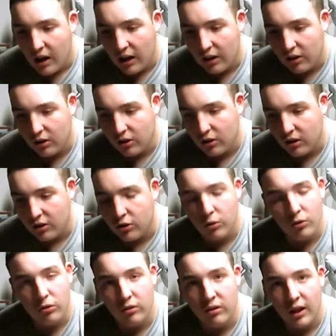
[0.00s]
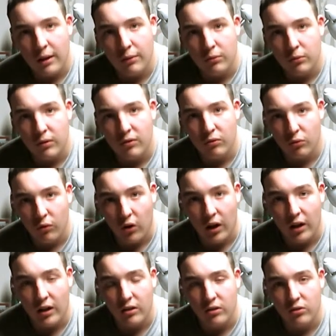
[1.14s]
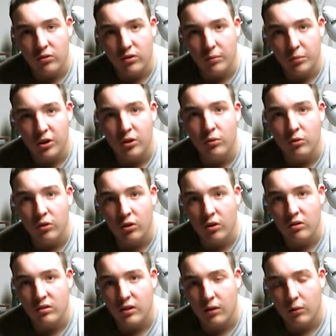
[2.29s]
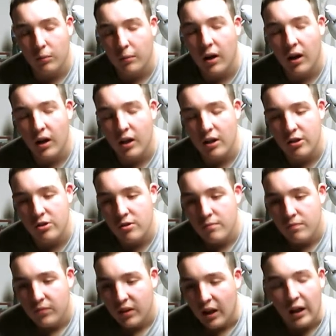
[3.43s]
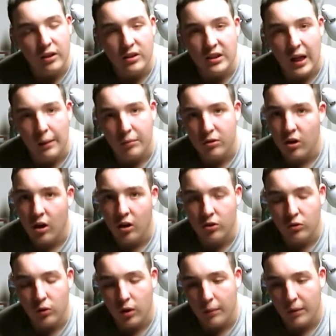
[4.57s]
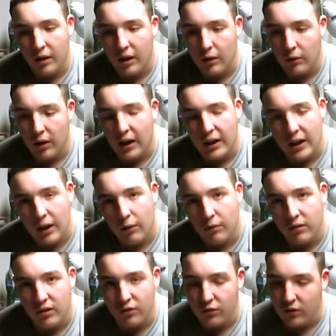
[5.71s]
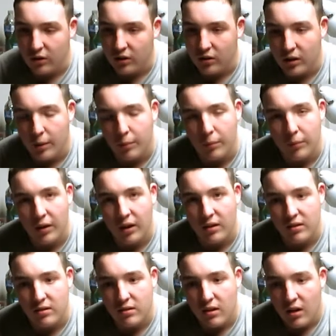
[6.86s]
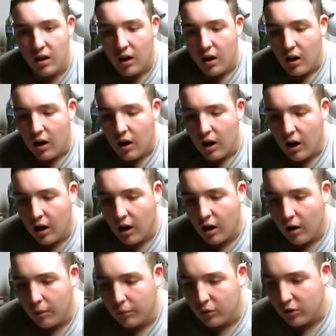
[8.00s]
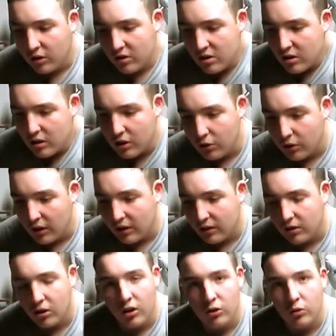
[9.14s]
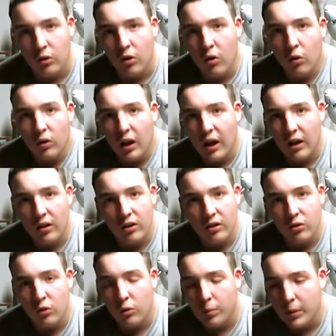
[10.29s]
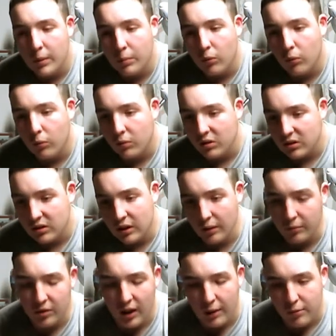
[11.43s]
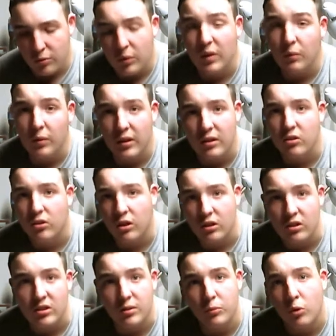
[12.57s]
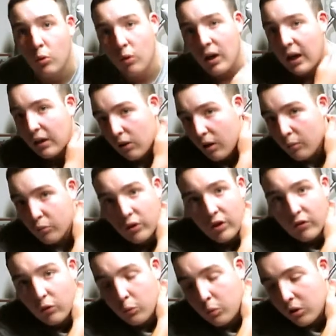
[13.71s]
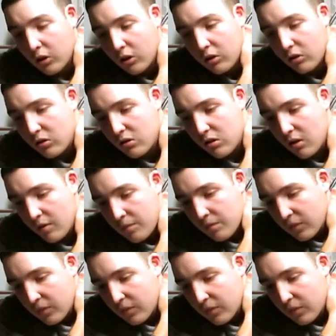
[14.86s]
and like 2 or 3 times we ran into some cute girls that were my age and stopped to talk to them, and they were hanging out with us for a couple minutes. You get to talk to a whole lot of cool people. Sometimes we get to talk to some cool railroad workers.